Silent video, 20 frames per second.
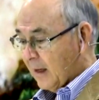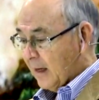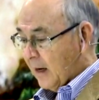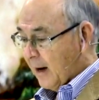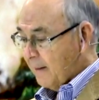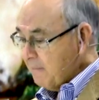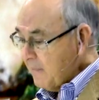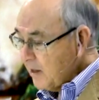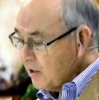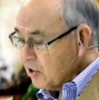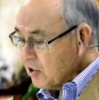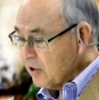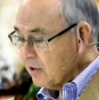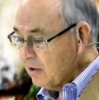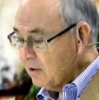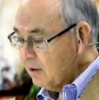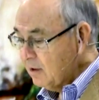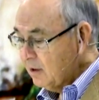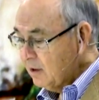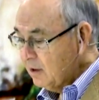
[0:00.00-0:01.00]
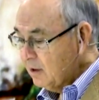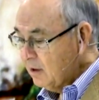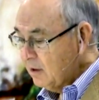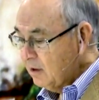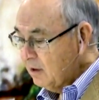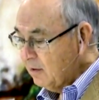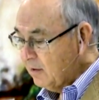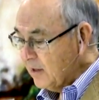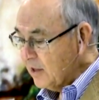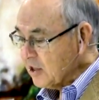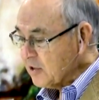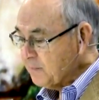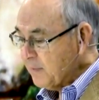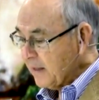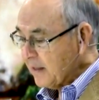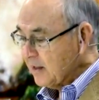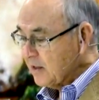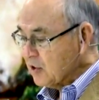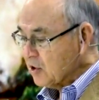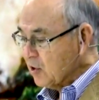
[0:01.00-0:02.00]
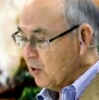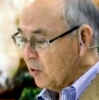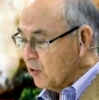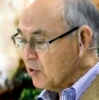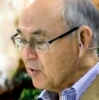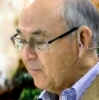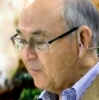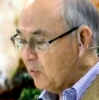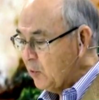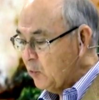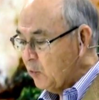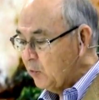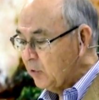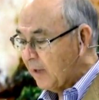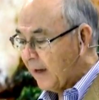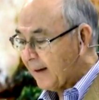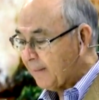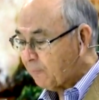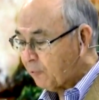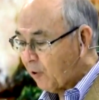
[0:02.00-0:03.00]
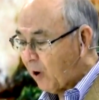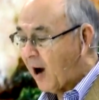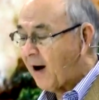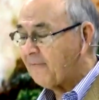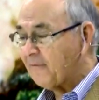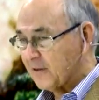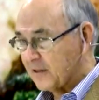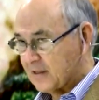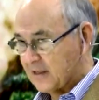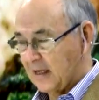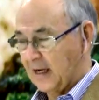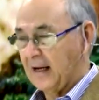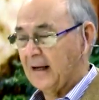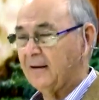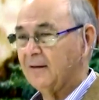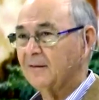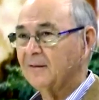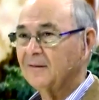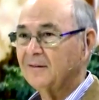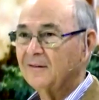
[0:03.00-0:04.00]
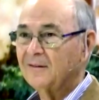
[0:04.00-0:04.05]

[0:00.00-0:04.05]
Now, I mention this because those of you who like prophecy